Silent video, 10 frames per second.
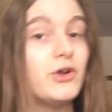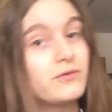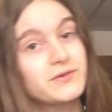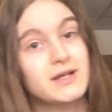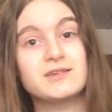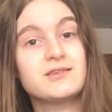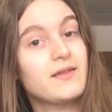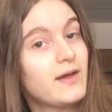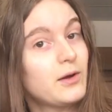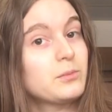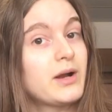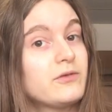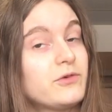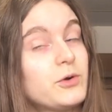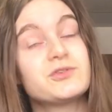Don't forget to stay loud and proud,
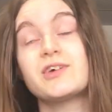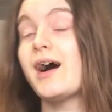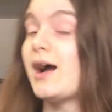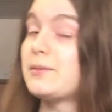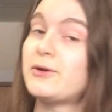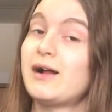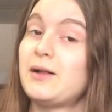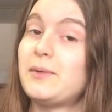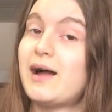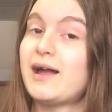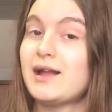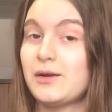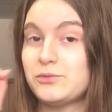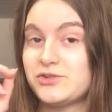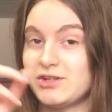folks. I'm your alibi, and I
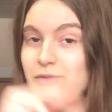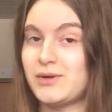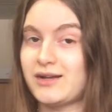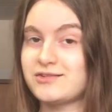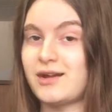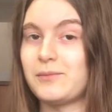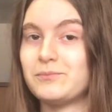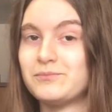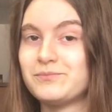will see you next time.